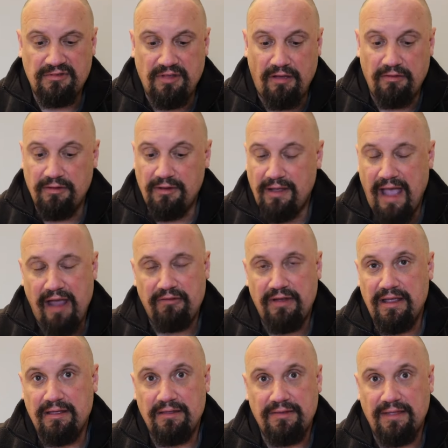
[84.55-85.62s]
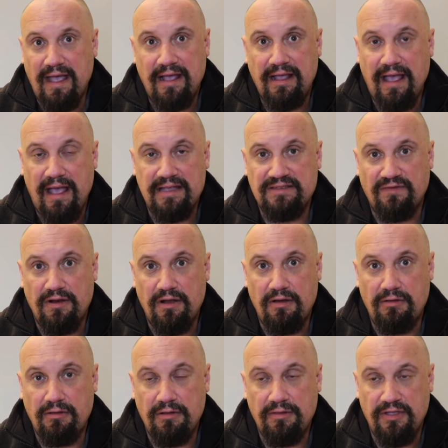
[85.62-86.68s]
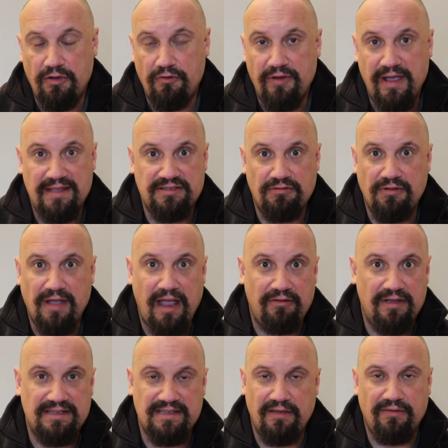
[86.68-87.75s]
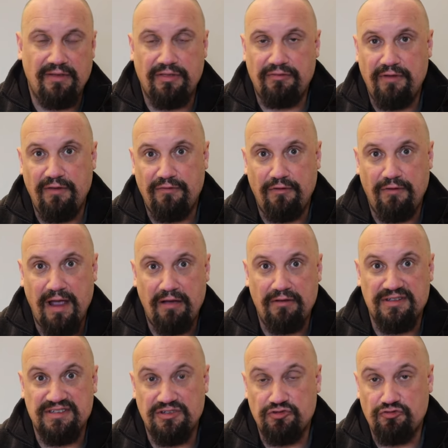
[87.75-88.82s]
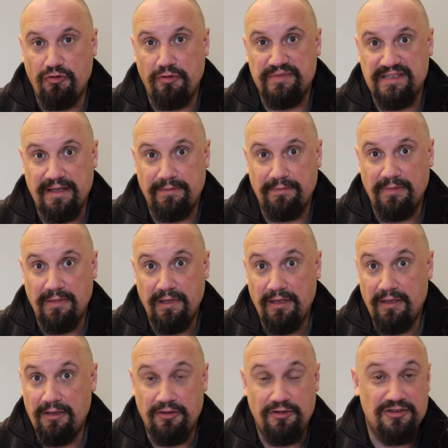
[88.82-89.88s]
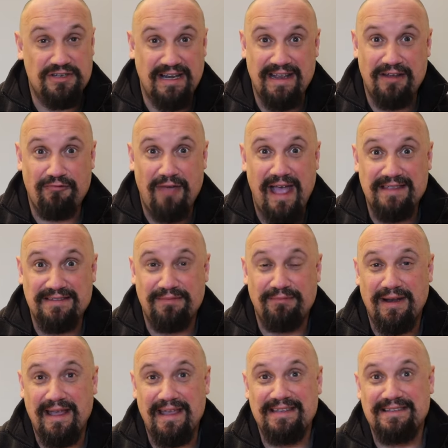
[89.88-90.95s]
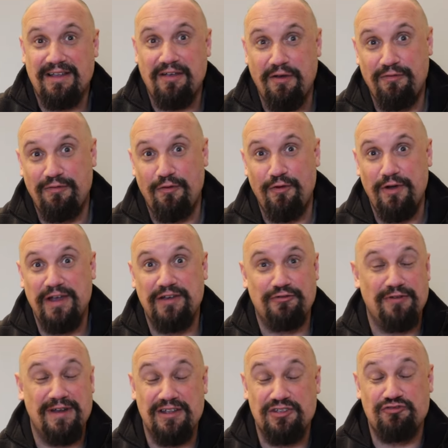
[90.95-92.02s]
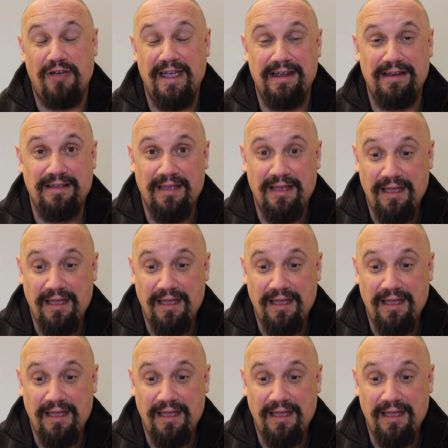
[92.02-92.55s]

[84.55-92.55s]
don't carry the egg case for long. The oriental carries it for three or four hours and drops it, usually in a random place like a void or in a drain.